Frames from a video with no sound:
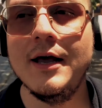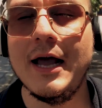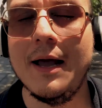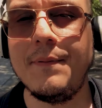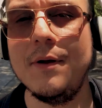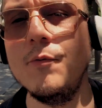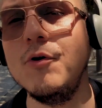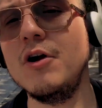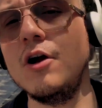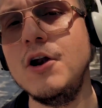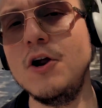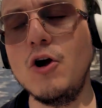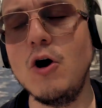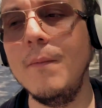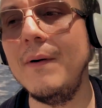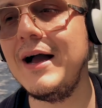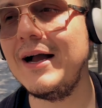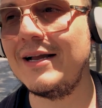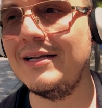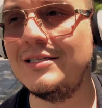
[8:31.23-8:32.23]
And people are gonna
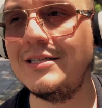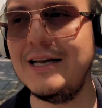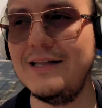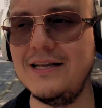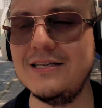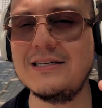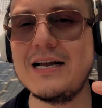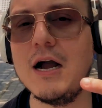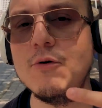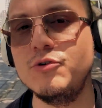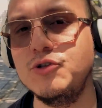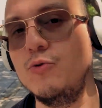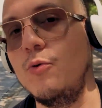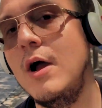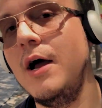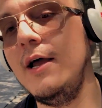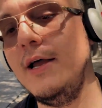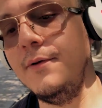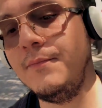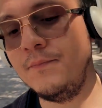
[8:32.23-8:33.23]
go back and say, this guy was
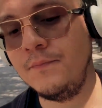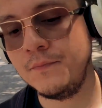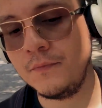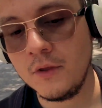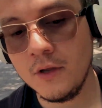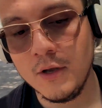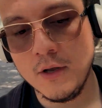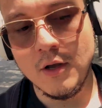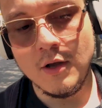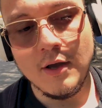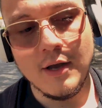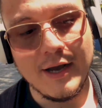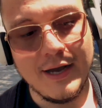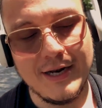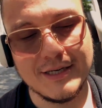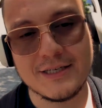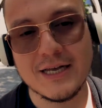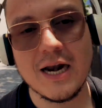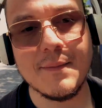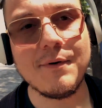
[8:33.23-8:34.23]
right.
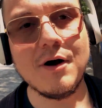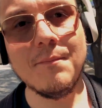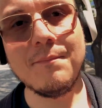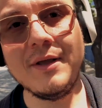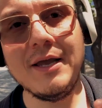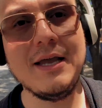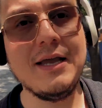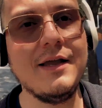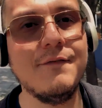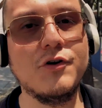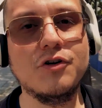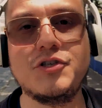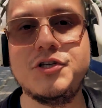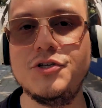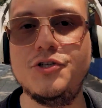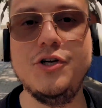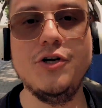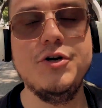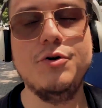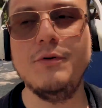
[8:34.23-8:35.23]
And it's not about me
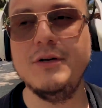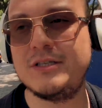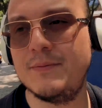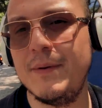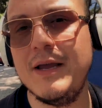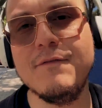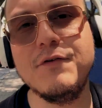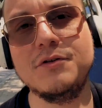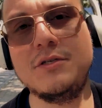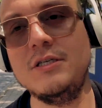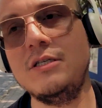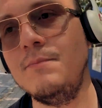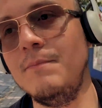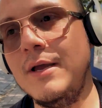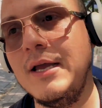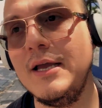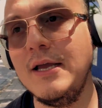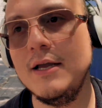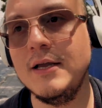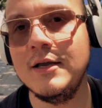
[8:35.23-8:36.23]
versus you, it's me versus
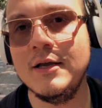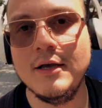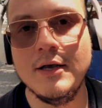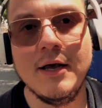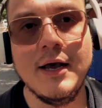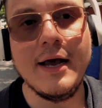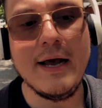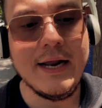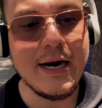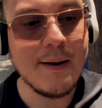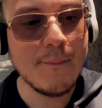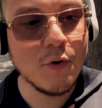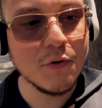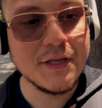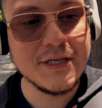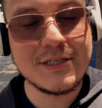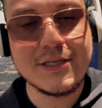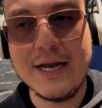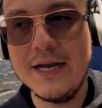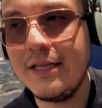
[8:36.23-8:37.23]
me. And I'm
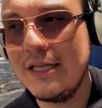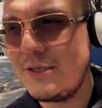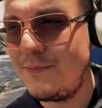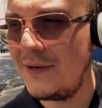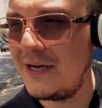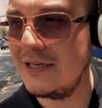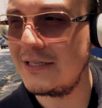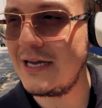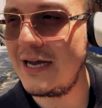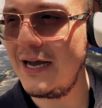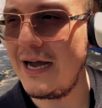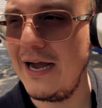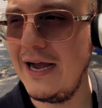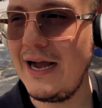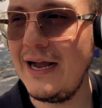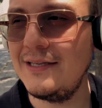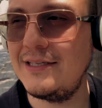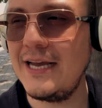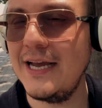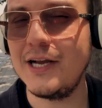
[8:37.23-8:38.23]
only saying this because I,
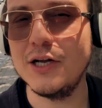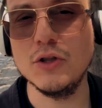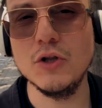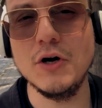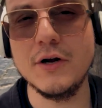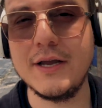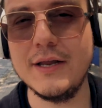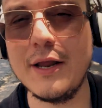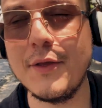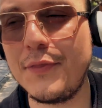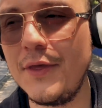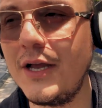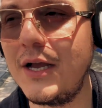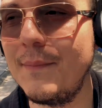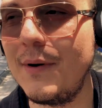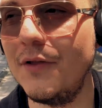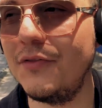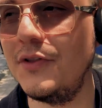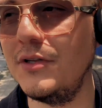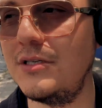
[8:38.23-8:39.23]
I, I take a look and I think
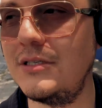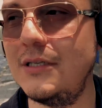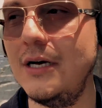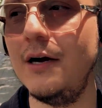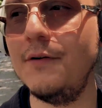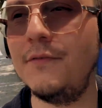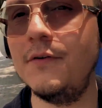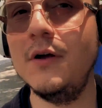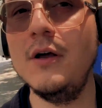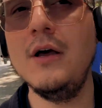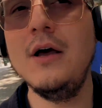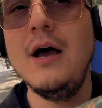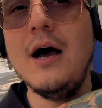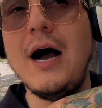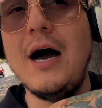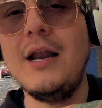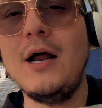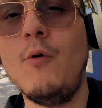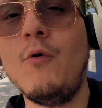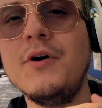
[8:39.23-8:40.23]
about this stuff.
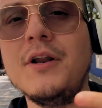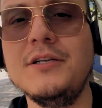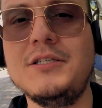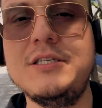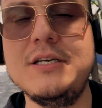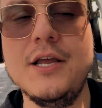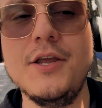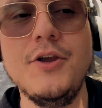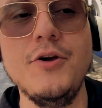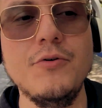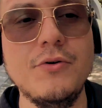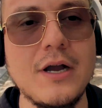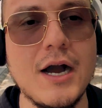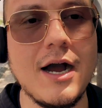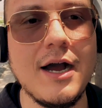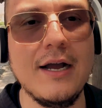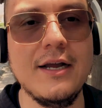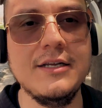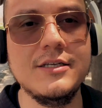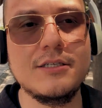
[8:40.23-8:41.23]
And I want to see you
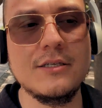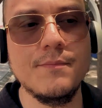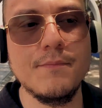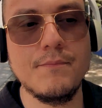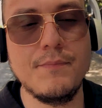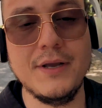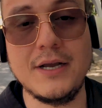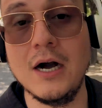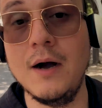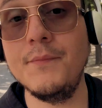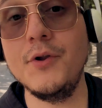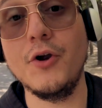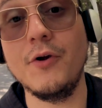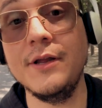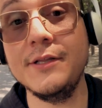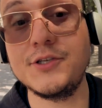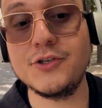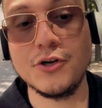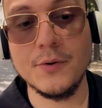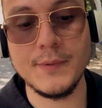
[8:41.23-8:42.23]
guys become
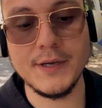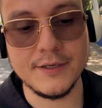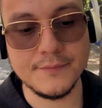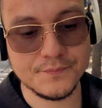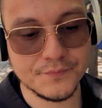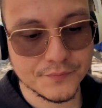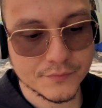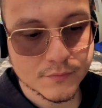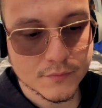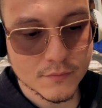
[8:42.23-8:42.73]
your instrument.